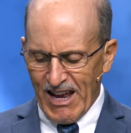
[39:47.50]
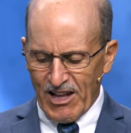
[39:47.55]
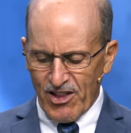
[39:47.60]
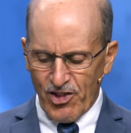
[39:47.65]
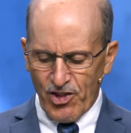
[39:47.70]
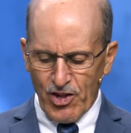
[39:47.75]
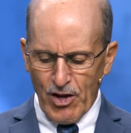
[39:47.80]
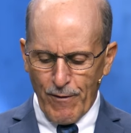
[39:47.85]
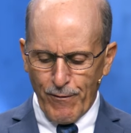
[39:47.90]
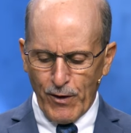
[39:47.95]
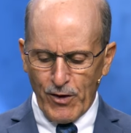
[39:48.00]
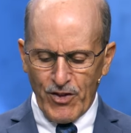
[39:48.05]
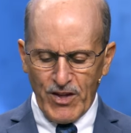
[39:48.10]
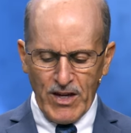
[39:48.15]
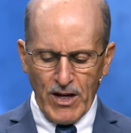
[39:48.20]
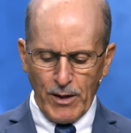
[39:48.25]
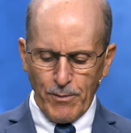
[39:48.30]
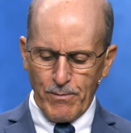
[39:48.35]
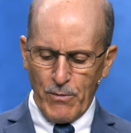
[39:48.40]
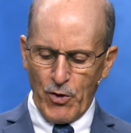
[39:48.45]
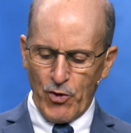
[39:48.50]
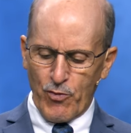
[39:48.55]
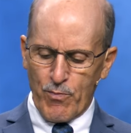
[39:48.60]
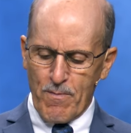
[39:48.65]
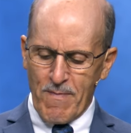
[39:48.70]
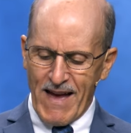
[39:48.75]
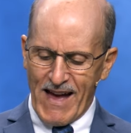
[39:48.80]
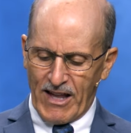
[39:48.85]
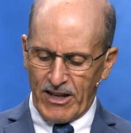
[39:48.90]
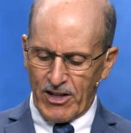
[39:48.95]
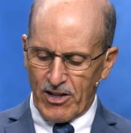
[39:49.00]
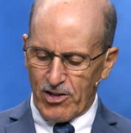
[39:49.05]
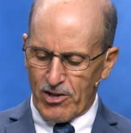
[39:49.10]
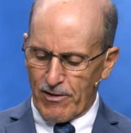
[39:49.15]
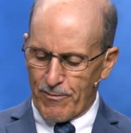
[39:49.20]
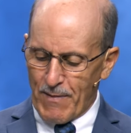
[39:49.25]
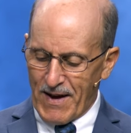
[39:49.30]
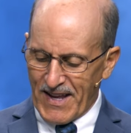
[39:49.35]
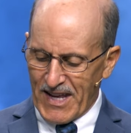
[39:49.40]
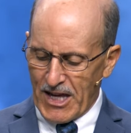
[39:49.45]
suffered the utmost malice
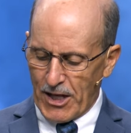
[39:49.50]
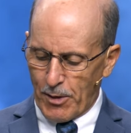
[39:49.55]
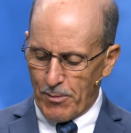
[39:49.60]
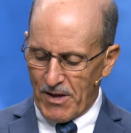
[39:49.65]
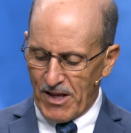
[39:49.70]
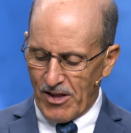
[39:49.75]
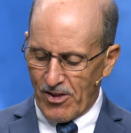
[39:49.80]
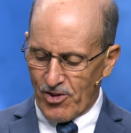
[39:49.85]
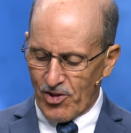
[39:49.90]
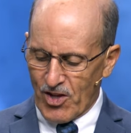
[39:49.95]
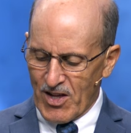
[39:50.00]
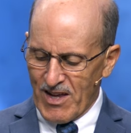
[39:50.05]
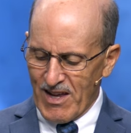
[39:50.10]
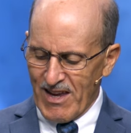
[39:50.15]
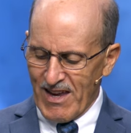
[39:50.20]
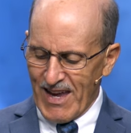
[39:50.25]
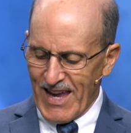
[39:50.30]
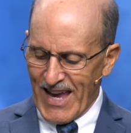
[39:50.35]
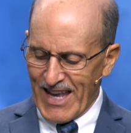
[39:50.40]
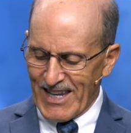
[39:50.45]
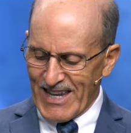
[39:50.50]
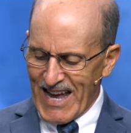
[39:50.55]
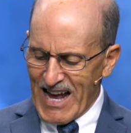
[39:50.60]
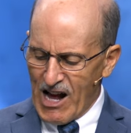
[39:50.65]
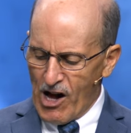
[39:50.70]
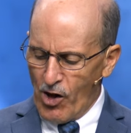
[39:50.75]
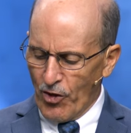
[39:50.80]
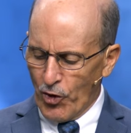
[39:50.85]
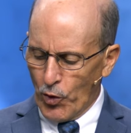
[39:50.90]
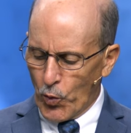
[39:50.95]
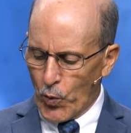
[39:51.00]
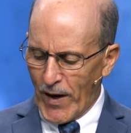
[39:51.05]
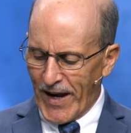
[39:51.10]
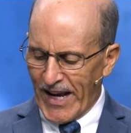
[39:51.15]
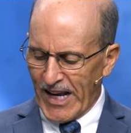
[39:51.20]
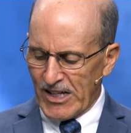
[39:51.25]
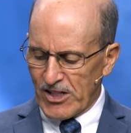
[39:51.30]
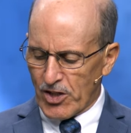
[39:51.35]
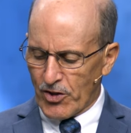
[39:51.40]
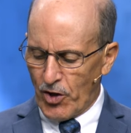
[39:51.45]
of my enemies. And now the
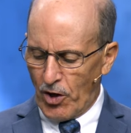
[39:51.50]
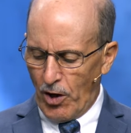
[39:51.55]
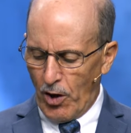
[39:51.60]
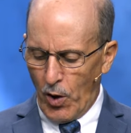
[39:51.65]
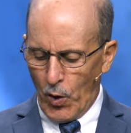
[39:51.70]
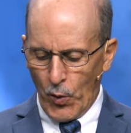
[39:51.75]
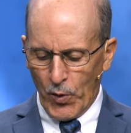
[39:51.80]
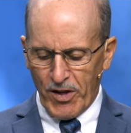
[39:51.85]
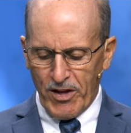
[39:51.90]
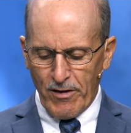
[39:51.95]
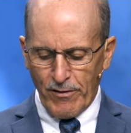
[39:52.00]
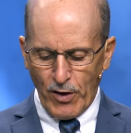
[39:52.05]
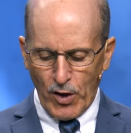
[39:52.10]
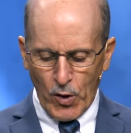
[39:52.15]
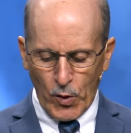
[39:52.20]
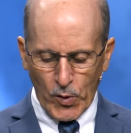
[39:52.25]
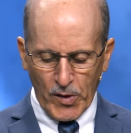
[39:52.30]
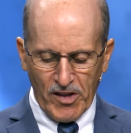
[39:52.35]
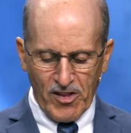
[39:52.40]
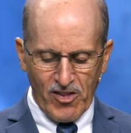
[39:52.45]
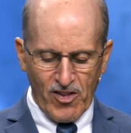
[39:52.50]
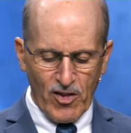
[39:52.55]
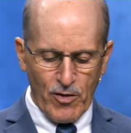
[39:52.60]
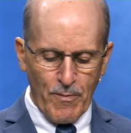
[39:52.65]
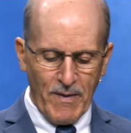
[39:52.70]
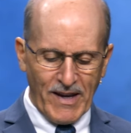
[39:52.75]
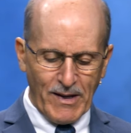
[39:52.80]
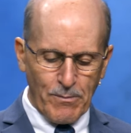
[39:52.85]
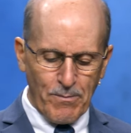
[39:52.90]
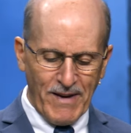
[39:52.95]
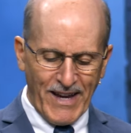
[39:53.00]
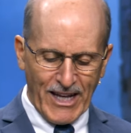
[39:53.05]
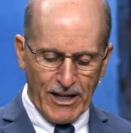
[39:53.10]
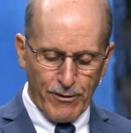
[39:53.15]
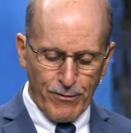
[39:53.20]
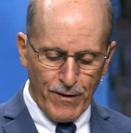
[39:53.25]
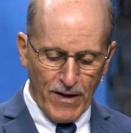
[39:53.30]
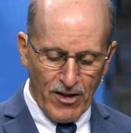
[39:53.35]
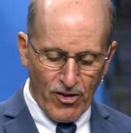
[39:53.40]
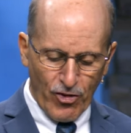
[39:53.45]
way to the Holy of Holies is made
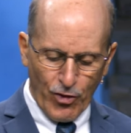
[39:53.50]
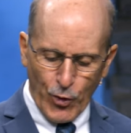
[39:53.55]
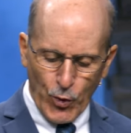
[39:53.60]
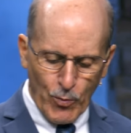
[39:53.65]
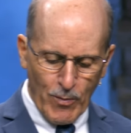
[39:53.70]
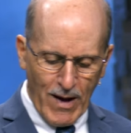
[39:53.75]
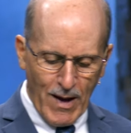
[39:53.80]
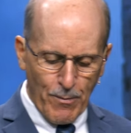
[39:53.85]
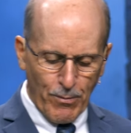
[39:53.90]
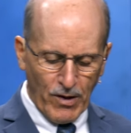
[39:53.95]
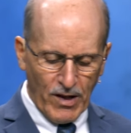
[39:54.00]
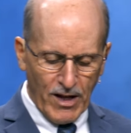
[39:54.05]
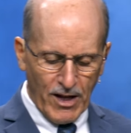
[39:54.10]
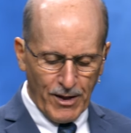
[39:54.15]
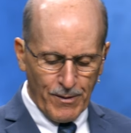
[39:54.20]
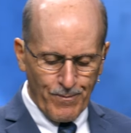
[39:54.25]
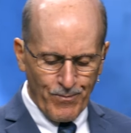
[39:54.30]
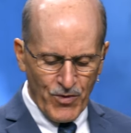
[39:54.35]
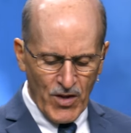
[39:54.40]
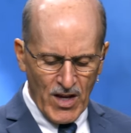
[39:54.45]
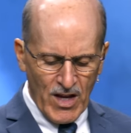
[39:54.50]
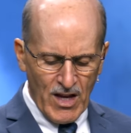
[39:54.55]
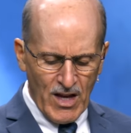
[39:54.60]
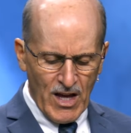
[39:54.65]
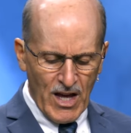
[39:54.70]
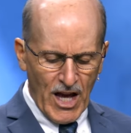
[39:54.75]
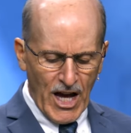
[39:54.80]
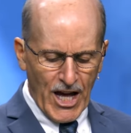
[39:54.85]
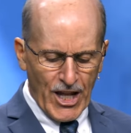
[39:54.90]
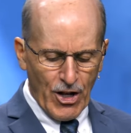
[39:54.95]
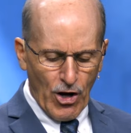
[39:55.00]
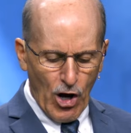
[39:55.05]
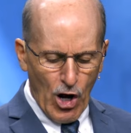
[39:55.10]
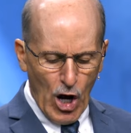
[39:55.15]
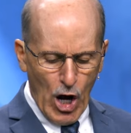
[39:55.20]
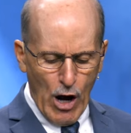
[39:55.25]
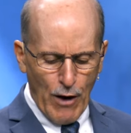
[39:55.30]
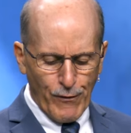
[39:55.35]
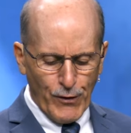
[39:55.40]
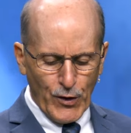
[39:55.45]
manifest through my blood, an
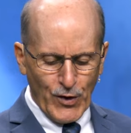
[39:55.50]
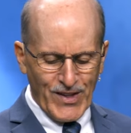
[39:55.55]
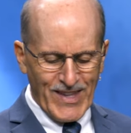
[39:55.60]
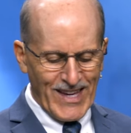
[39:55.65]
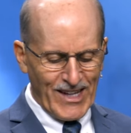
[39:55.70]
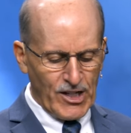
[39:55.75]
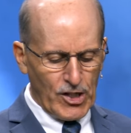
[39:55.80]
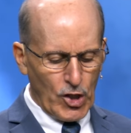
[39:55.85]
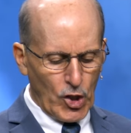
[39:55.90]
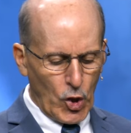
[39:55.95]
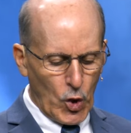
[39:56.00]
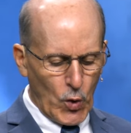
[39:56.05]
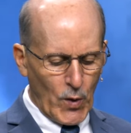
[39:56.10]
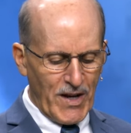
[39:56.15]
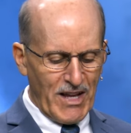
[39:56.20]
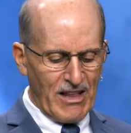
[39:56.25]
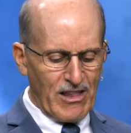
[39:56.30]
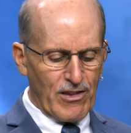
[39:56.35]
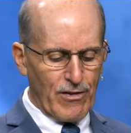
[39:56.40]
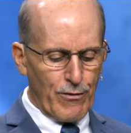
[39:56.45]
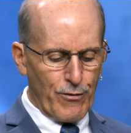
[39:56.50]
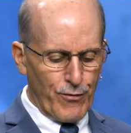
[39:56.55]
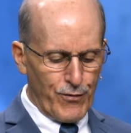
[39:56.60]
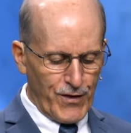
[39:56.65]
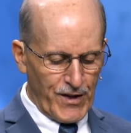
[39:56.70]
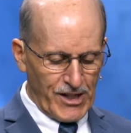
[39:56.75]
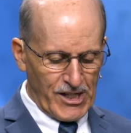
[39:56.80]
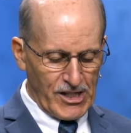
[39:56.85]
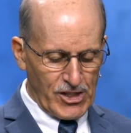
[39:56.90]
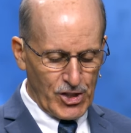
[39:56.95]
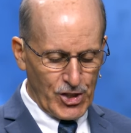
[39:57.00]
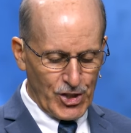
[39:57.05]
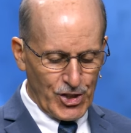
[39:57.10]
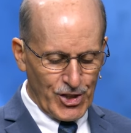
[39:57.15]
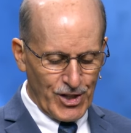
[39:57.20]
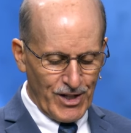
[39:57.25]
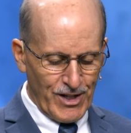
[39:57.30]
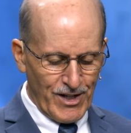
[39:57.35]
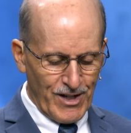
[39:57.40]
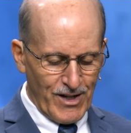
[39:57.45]
awful yet glorious finish.
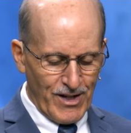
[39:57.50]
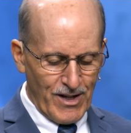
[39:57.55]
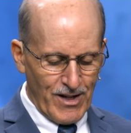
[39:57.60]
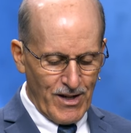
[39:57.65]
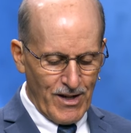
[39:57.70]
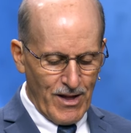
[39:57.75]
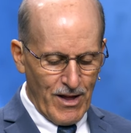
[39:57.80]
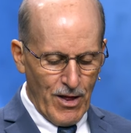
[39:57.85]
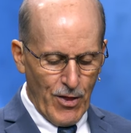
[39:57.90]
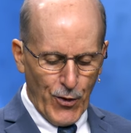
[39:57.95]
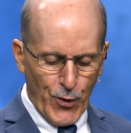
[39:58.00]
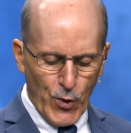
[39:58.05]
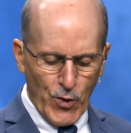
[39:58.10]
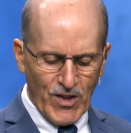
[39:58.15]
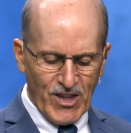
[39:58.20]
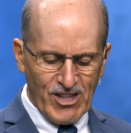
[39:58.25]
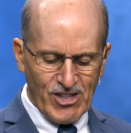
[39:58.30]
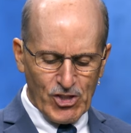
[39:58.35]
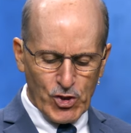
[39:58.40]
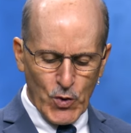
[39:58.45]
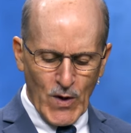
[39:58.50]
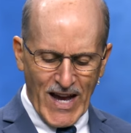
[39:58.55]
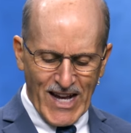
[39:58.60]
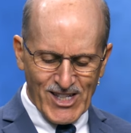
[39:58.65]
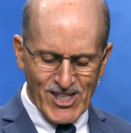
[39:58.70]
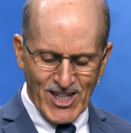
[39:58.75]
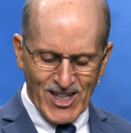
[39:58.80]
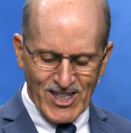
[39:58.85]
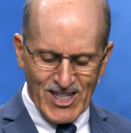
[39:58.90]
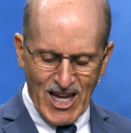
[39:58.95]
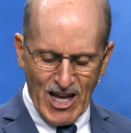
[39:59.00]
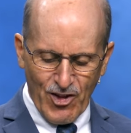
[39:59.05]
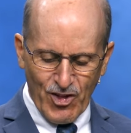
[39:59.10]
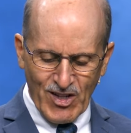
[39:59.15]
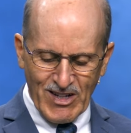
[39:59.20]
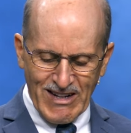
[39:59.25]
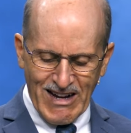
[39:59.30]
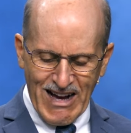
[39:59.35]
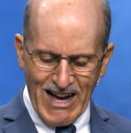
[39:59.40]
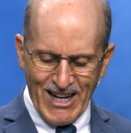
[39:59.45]
Through this tragic death,
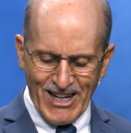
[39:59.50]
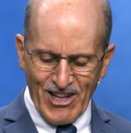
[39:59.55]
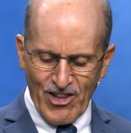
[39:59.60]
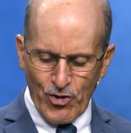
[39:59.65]
God is